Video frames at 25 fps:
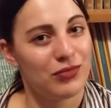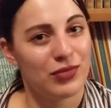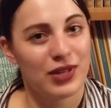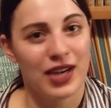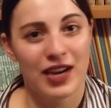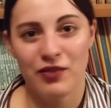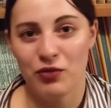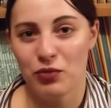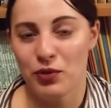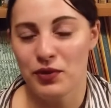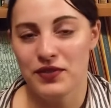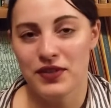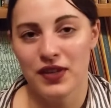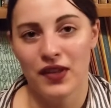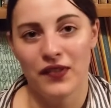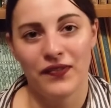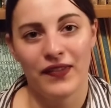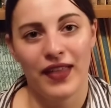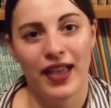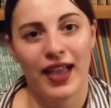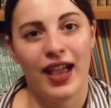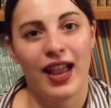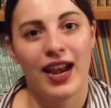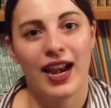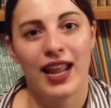whenever we've done
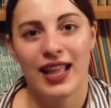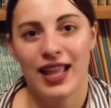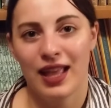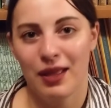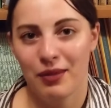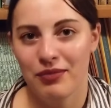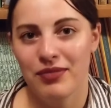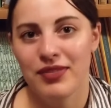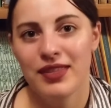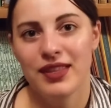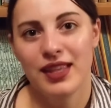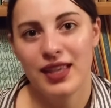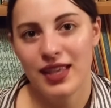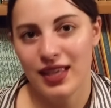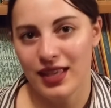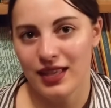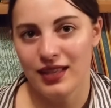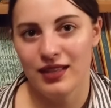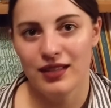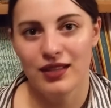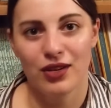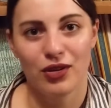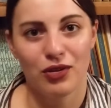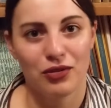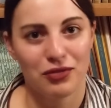that, and I am
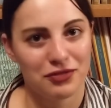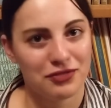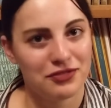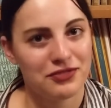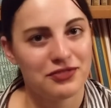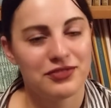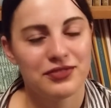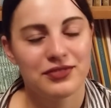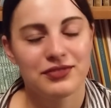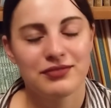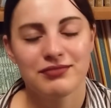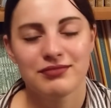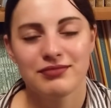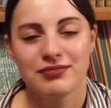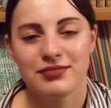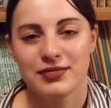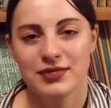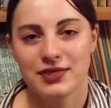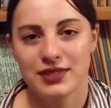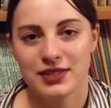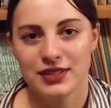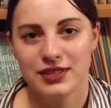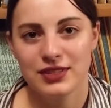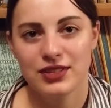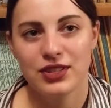thinking of
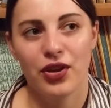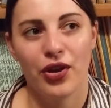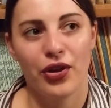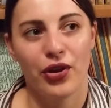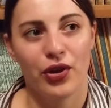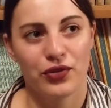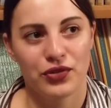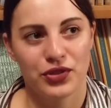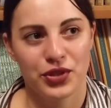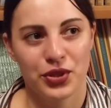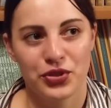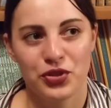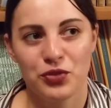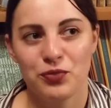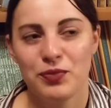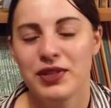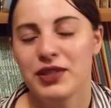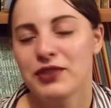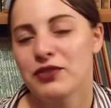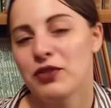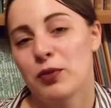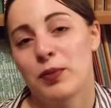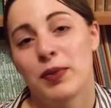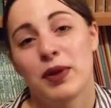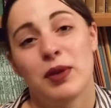going off social
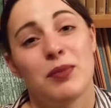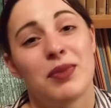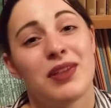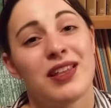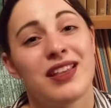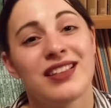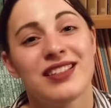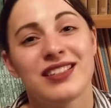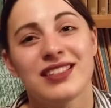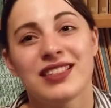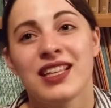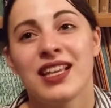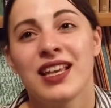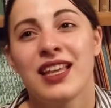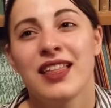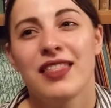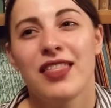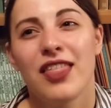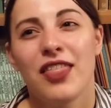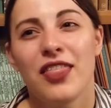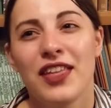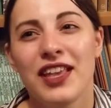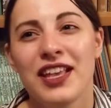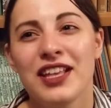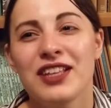media for a bit, because
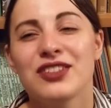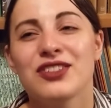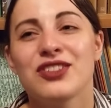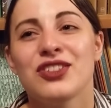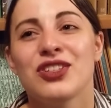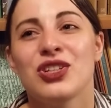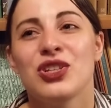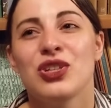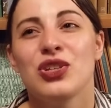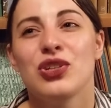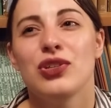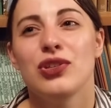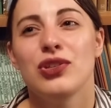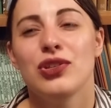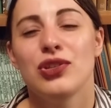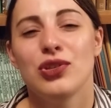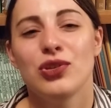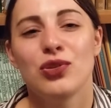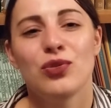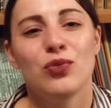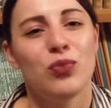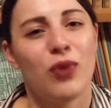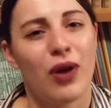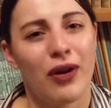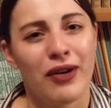the thing is,
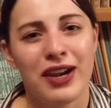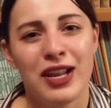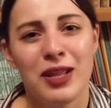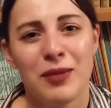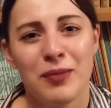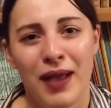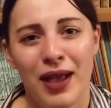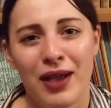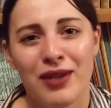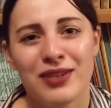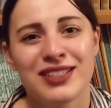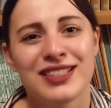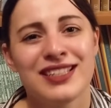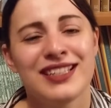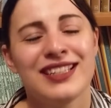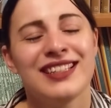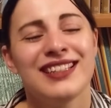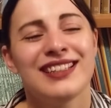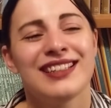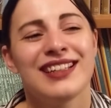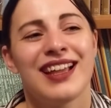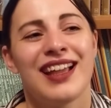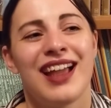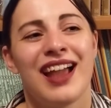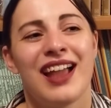you worry about
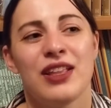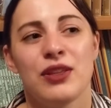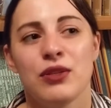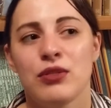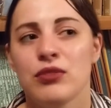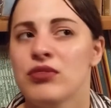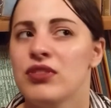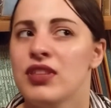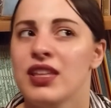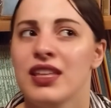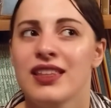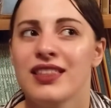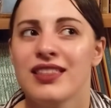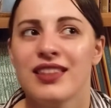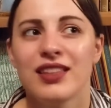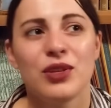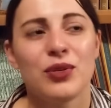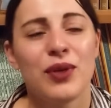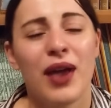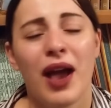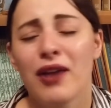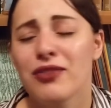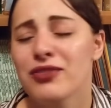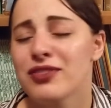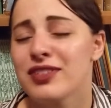it and you think that
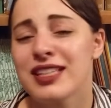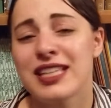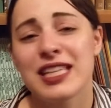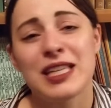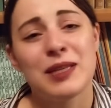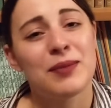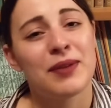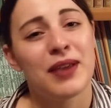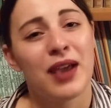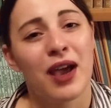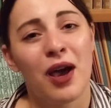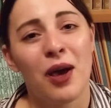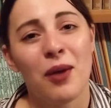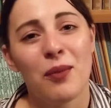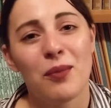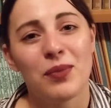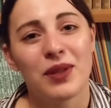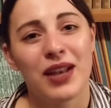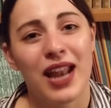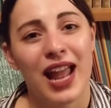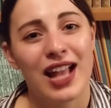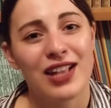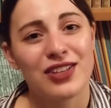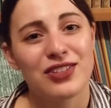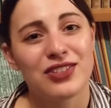you have to keep it up,
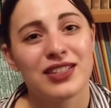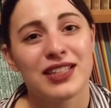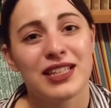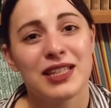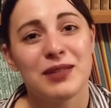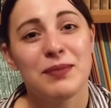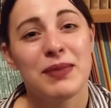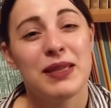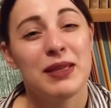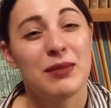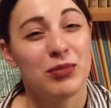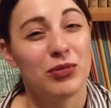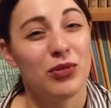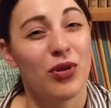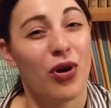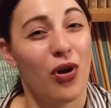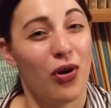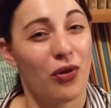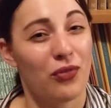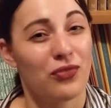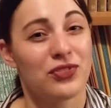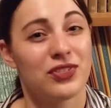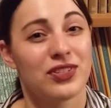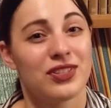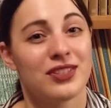but actually people
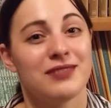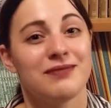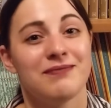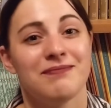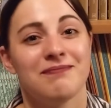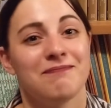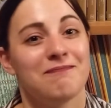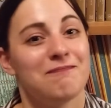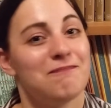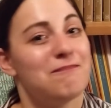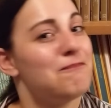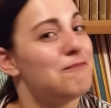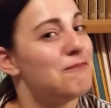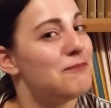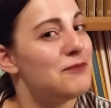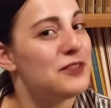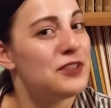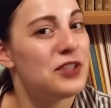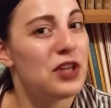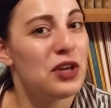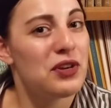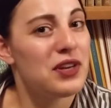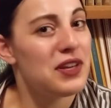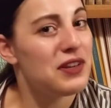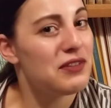often
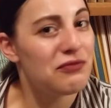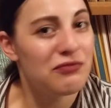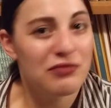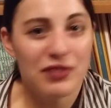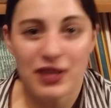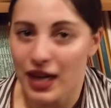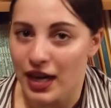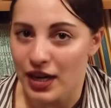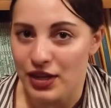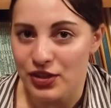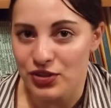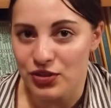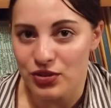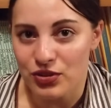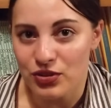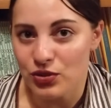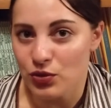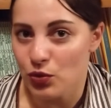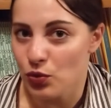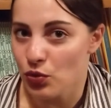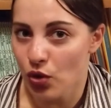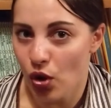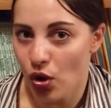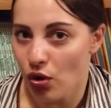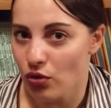don't even realise
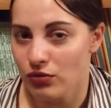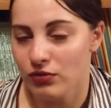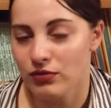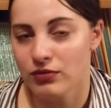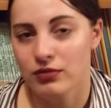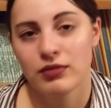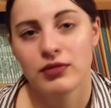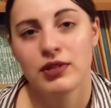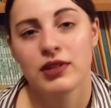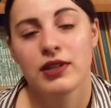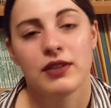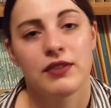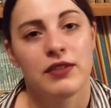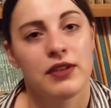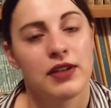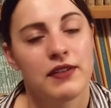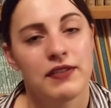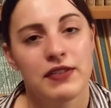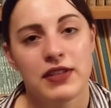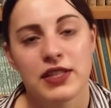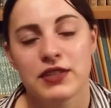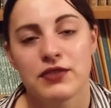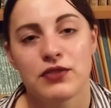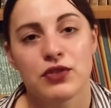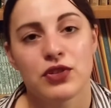you're gone
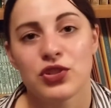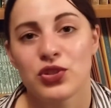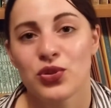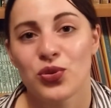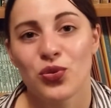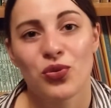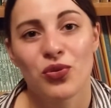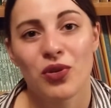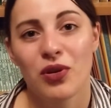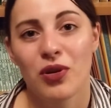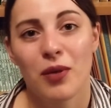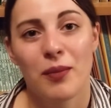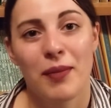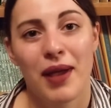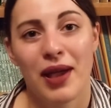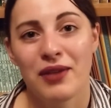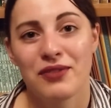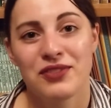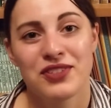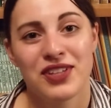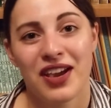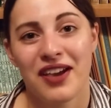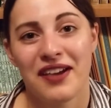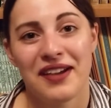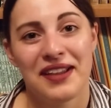if it's for a short amount
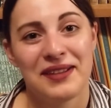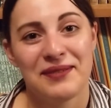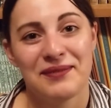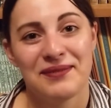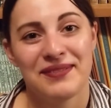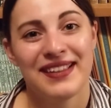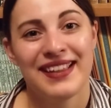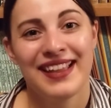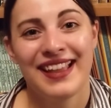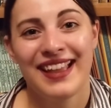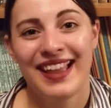of time,